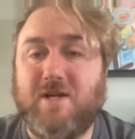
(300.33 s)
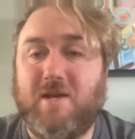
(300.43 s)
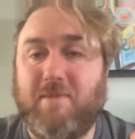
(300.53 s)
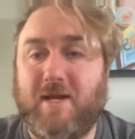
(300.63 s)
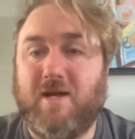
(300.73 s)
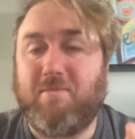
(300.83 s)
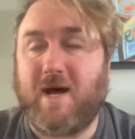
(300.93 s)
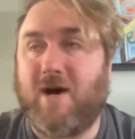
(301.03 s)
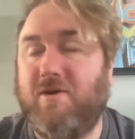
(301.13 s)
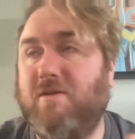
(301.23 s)
going to be
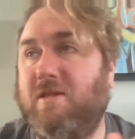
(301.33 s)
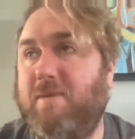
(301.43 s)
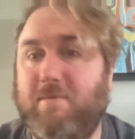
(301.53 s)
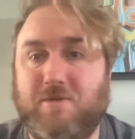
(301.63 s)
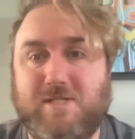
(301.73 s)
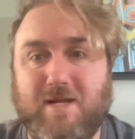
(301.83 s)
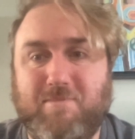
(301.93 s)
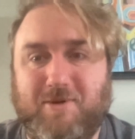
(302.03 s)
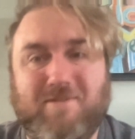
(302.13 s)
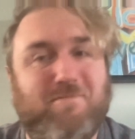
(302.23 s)
about the People's
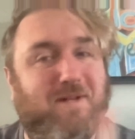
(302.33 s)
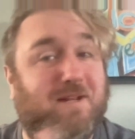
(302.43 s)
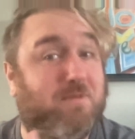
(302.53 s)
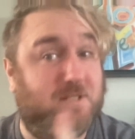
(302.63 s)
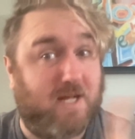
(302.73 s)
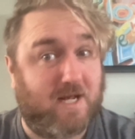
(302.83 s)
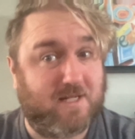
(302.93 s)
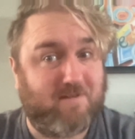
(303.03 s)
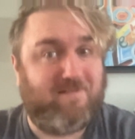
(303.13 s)
Temple, but it was not.